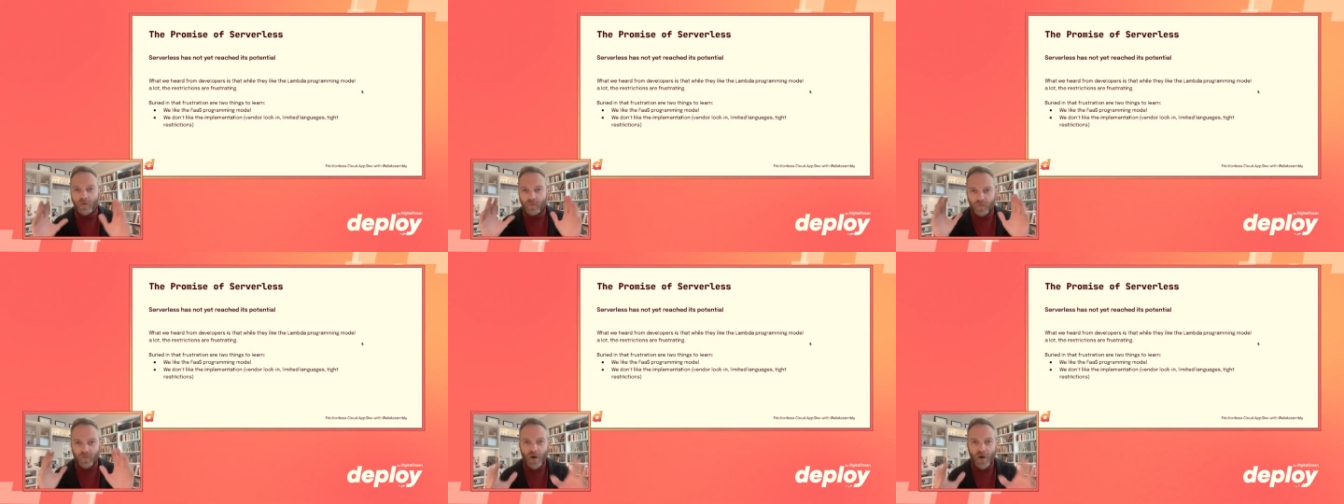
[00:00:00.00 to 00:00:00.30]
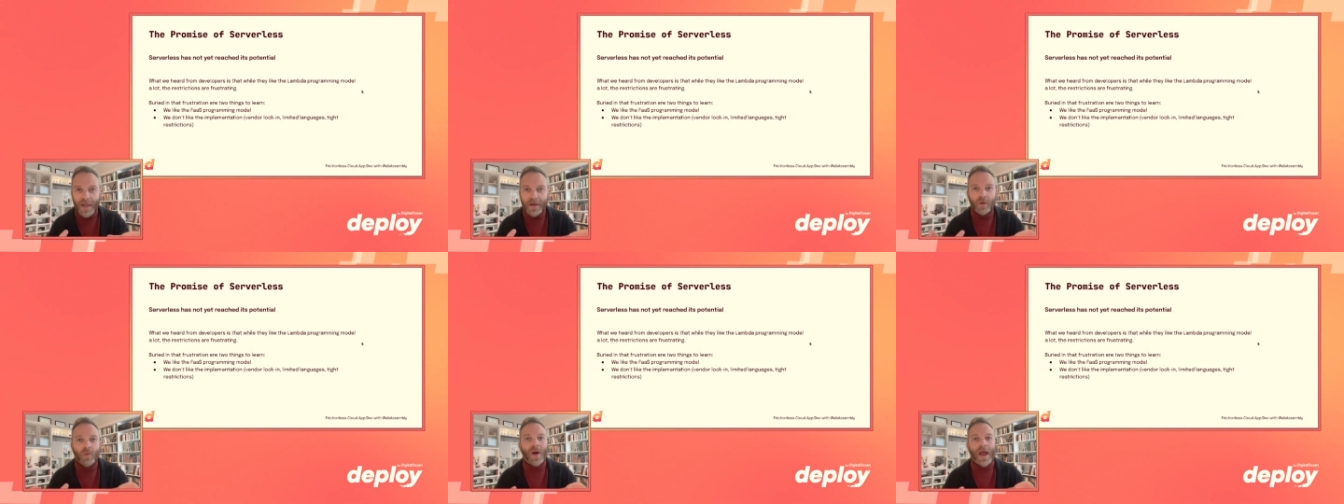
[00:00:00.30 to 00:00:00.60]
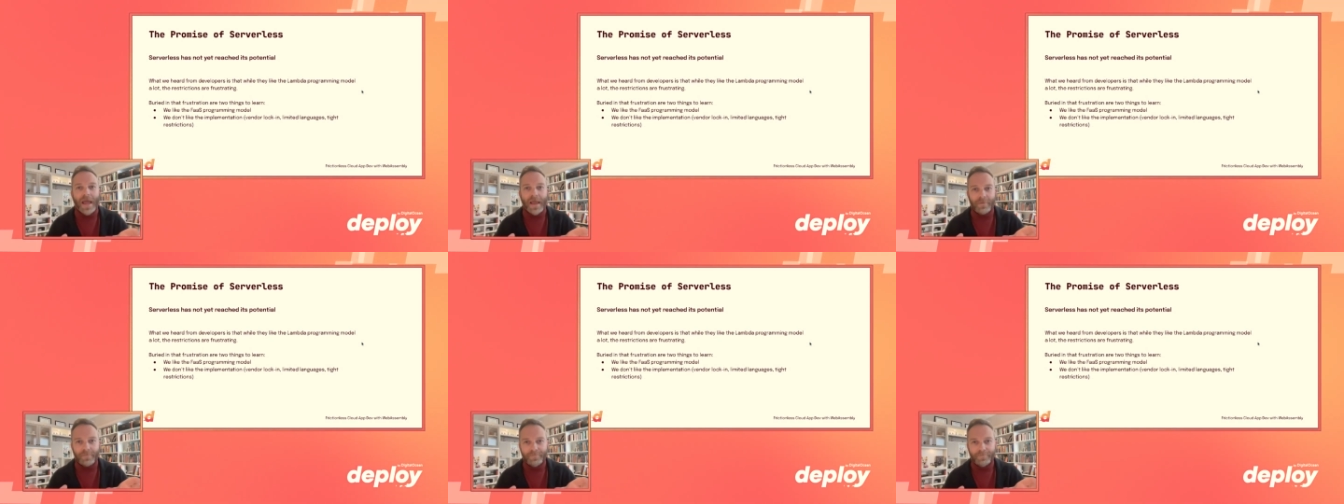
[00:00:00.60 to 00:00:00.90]
right away.
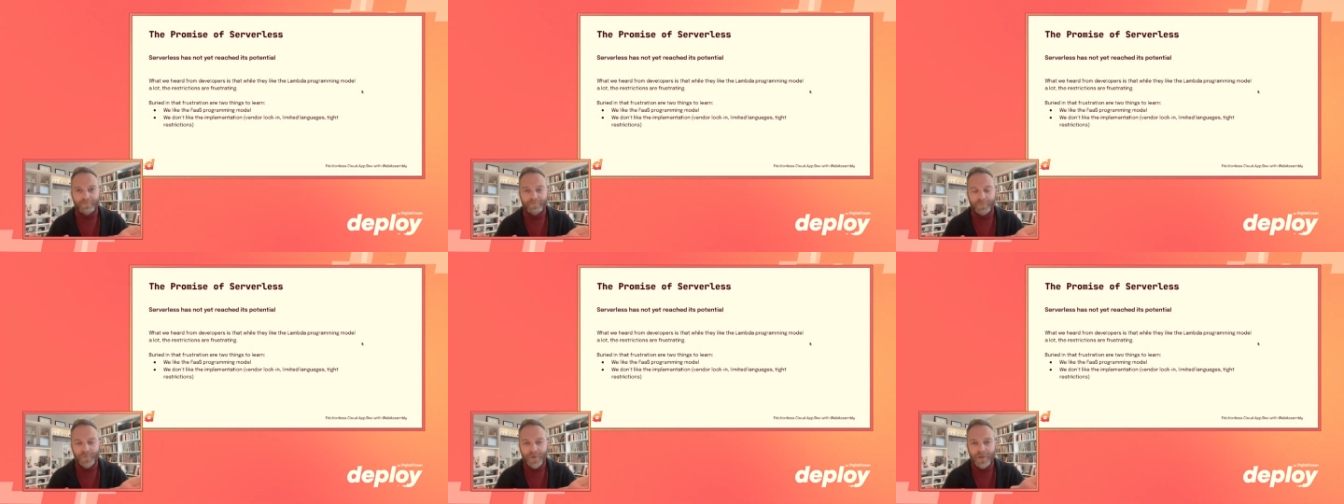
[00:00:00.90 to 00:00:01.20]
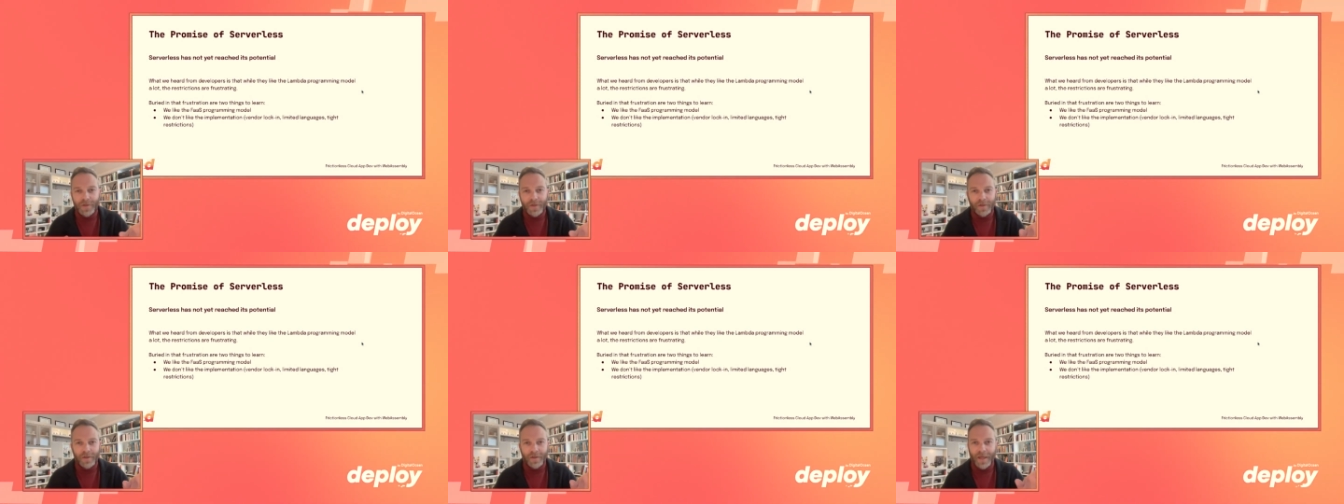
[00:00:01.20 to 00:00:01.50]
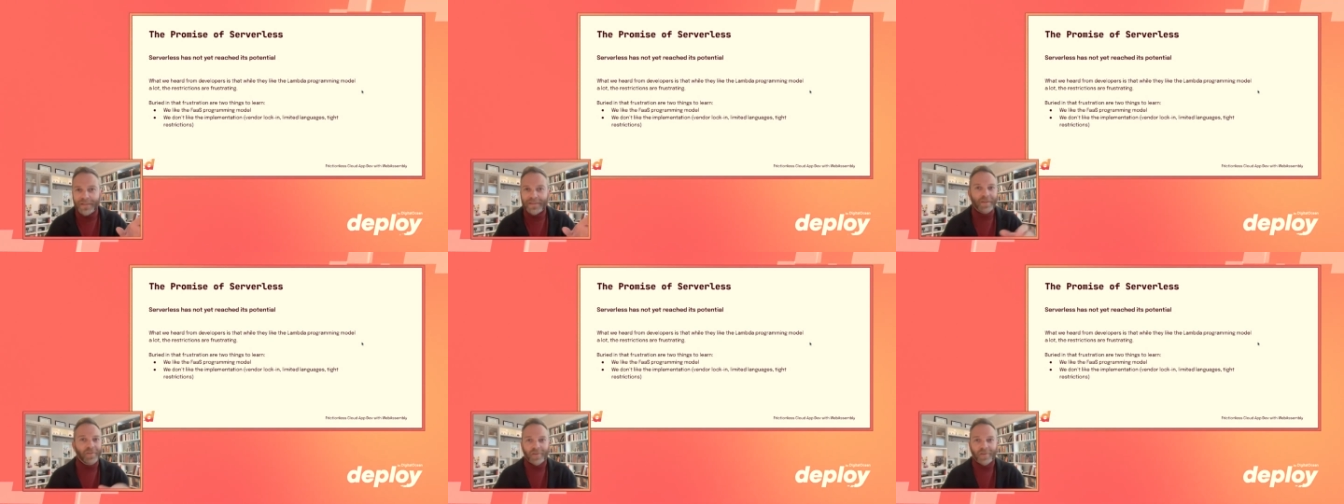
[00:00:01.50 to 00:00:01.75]
Like that's